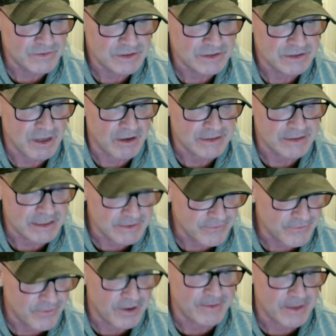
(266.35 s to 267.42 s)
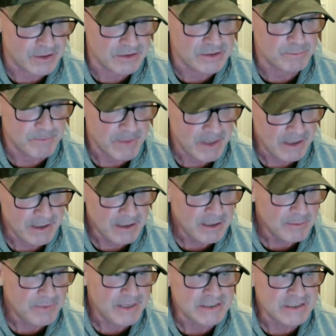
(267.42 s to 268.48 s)
I'm starting to find those
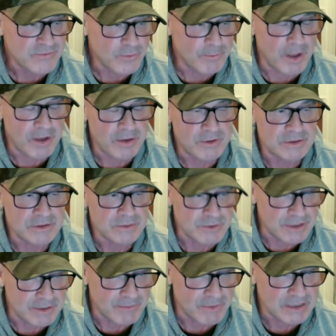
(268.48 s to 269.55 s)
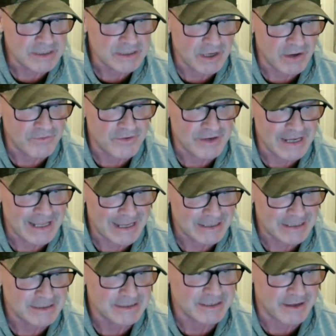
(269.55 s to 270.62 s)
peaceful moments within myself at
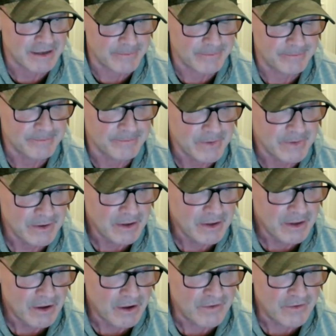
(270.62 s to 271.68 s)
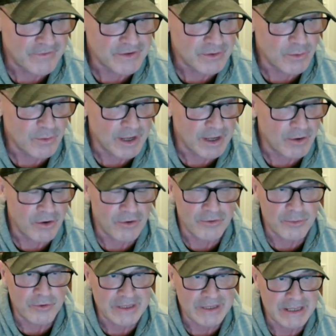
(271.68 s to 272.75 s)
last, after quite a
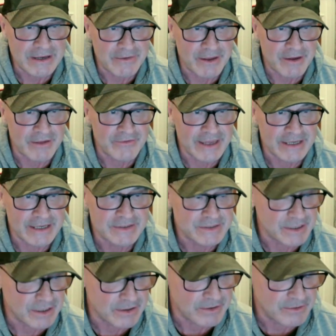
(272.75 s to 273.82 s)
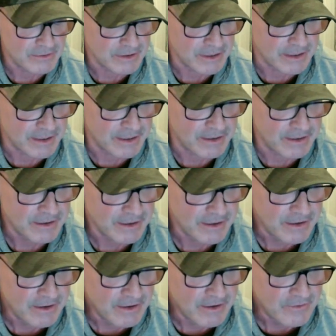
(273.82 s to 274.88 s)
horrible year that I've had. So
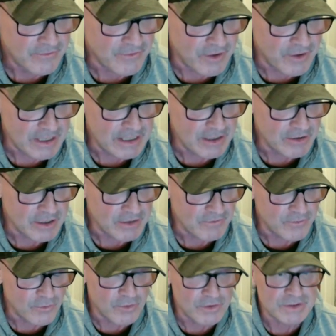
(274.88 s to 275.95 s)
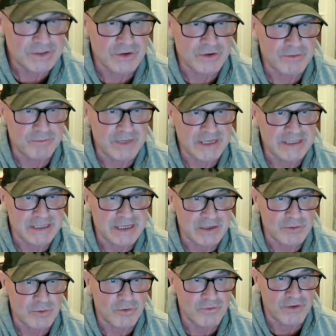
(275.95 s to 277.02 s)
finally looking forward to meeting
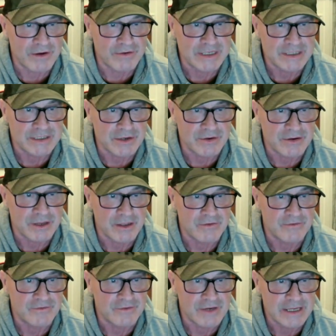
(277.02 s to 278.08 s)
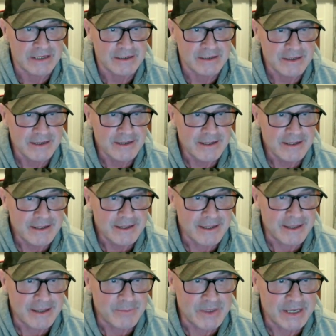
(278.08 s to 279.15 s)
you all very soon, hopefully,
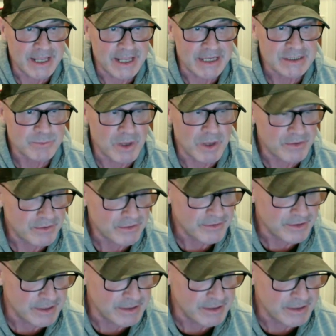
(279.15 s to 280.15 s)
in the next month.